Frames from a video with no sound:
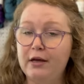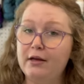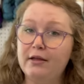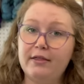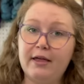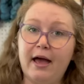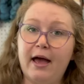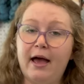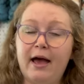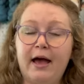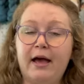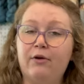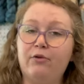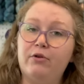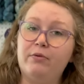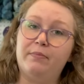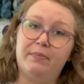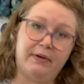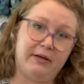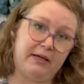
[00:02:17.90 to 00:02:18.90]
that I
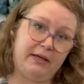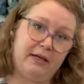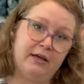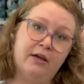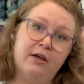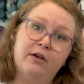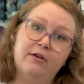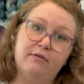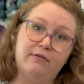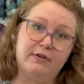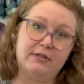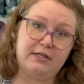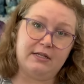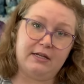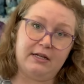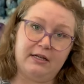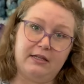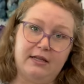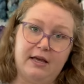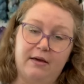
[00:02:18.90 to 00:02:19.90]
would be
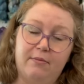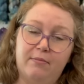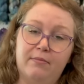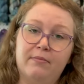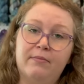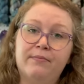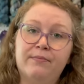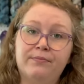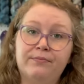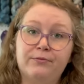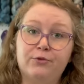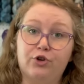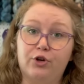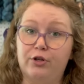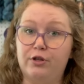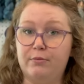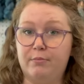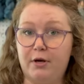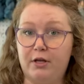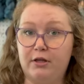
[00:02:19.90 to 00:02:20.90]
visiting them during
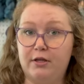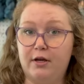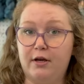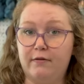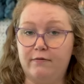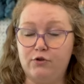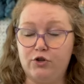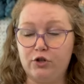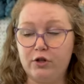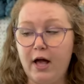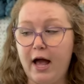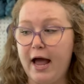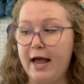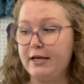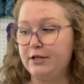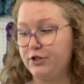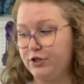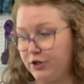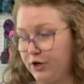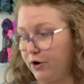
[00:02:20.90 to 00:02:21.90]
the month of July.
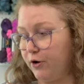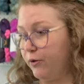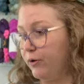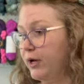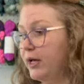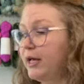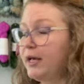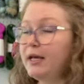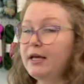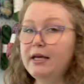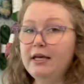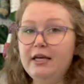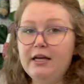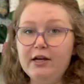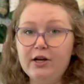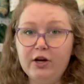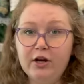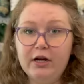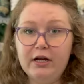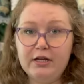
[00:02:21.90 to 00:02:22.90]
So
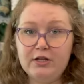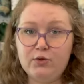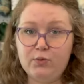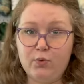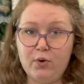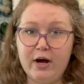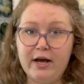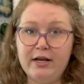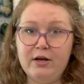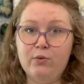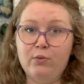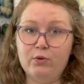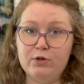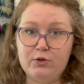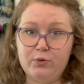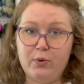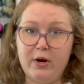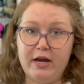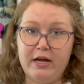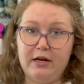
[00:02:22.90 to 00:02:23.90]
here is what was
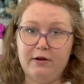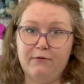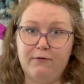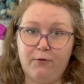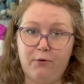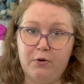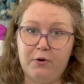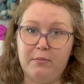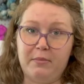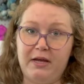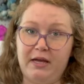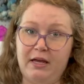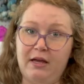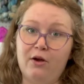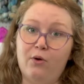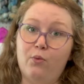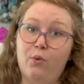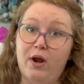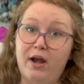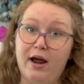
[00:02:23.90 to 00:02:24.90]
waiting for me
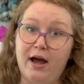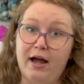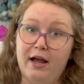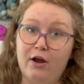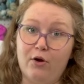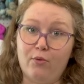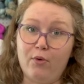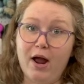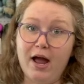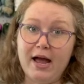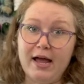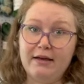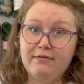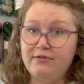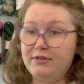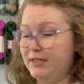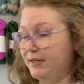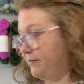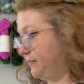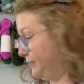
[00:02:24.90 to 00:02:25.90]
when I arrived.